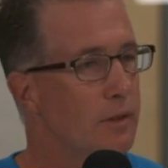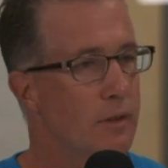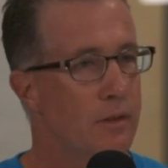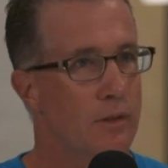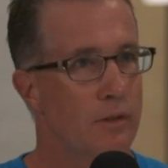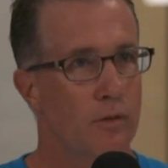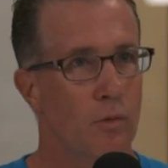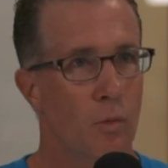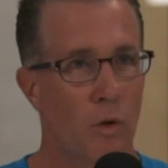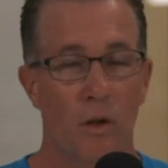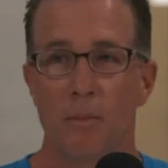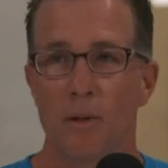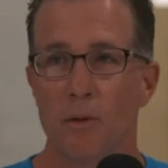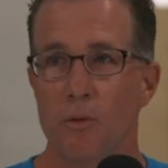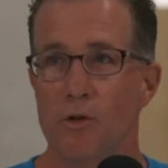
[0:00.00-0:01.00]
is we're going to
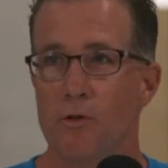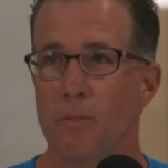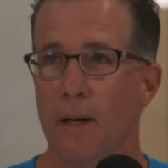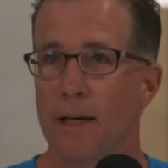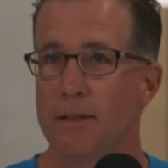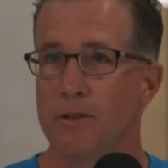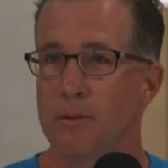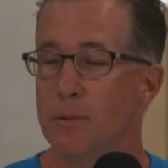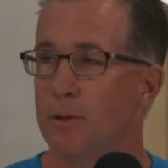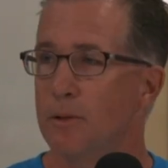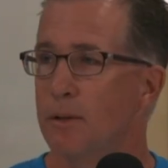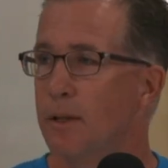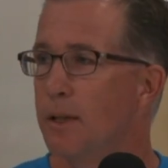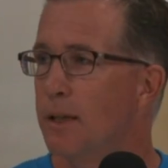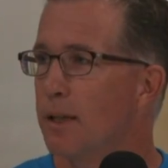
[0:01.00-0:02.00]
be responsible,
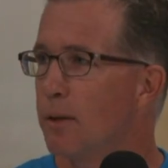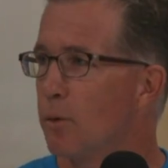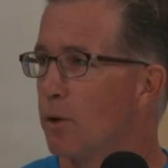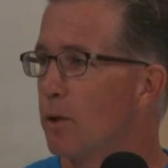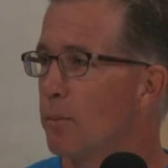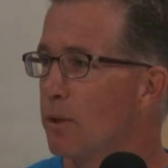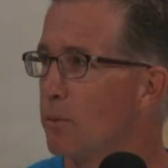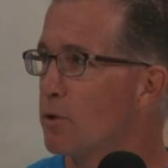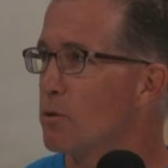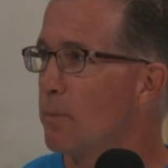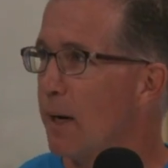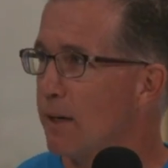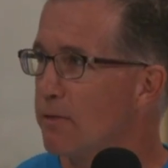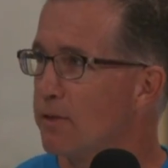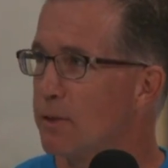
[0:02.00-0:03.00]
we're going to be
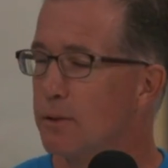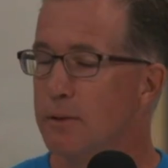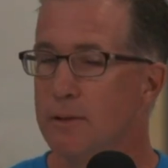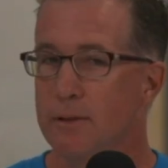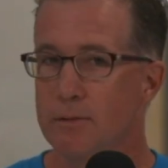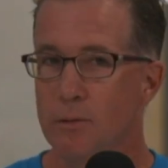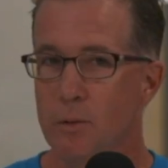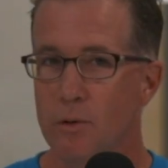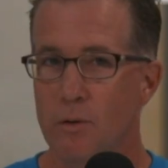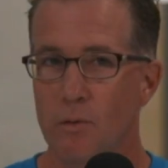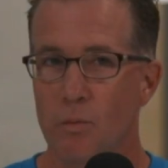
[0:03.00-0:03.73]
respectful with